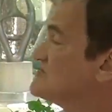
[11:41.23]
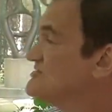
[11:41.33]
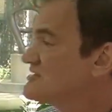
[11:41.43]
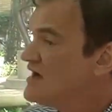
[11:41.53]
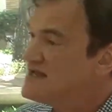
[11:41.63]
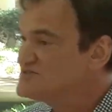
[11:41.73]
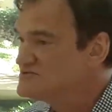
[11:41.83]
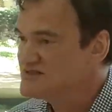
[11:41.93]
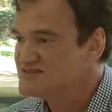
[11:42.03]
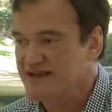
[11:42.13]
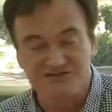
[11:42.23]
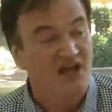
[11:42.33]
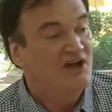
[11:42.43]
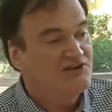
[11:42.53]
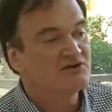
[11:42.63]
to the costume designers.
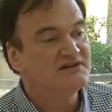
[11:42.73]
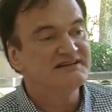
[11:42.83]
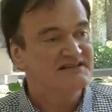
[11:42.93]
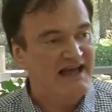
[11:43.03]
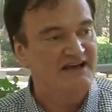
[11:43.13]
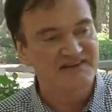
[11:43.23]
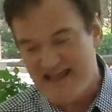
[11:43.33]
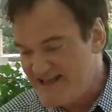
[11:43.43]
You don't need to have